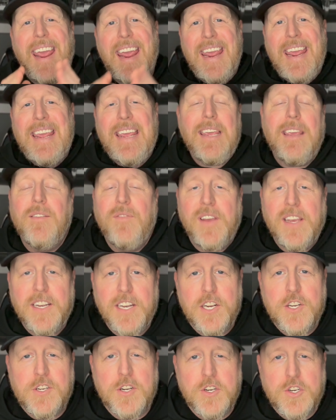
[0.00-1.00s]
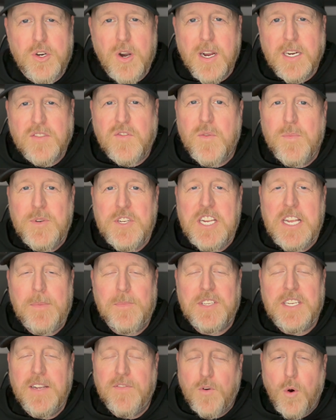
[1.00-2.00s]
AEV edition trucks from
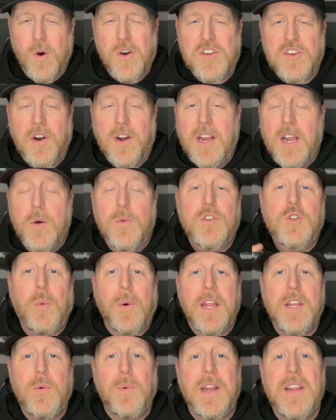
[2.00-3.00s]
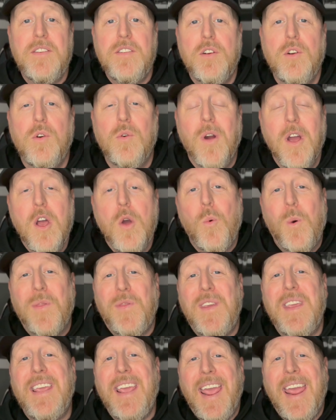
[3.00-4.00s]
GMC. Of course, starting out in 2022
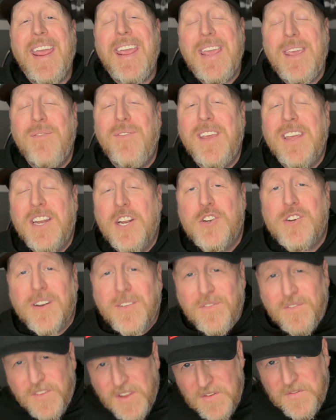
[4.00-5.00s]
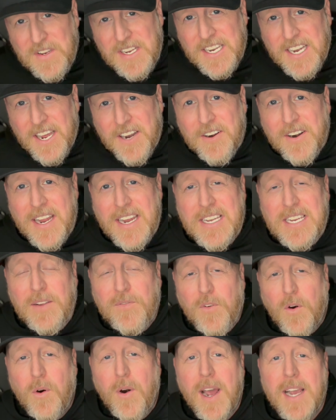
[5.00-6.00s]
with the AEV edition 1500
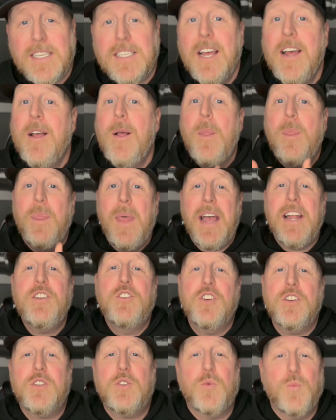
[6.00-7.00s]
AT4X. Then just